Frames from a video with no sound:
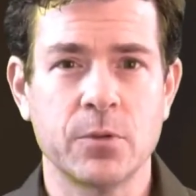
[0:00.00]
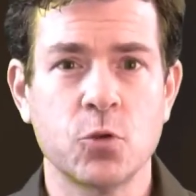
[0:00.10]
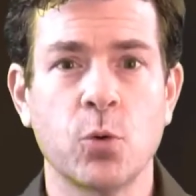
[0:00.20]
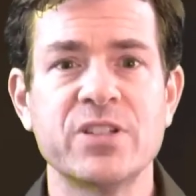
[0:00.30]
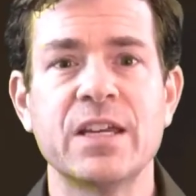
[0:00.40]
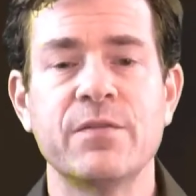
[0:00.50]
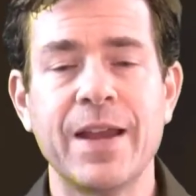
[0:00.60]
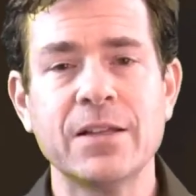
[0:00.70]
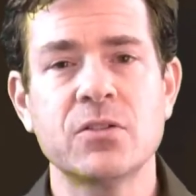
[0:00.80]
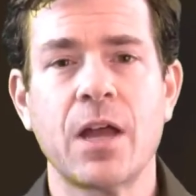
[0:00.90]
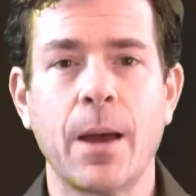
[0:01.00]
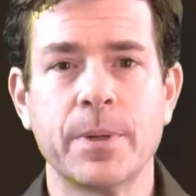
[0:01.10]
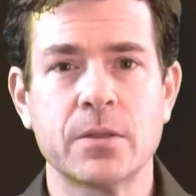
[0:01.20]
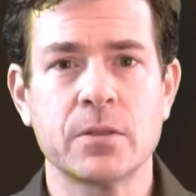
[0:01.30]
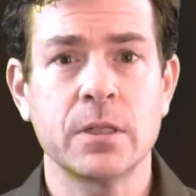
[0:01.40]
towards the advanced
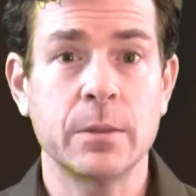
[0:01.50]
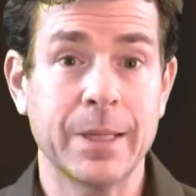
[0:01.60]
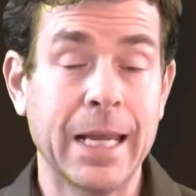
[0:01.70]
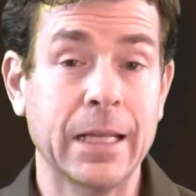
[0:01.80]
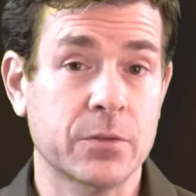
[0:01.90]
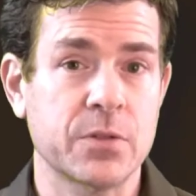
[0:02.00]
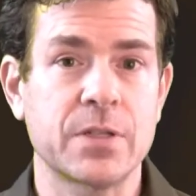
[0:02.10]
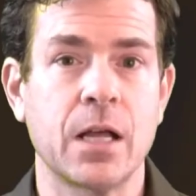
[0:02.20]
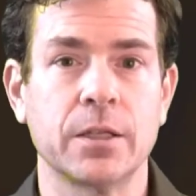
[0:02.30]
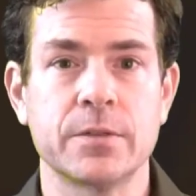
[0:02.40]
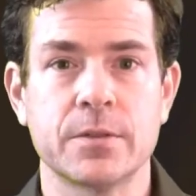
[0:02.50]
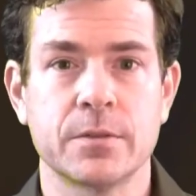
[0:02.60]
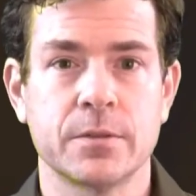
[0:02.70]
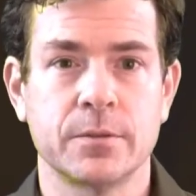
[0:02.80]
topics in mechanics of solids.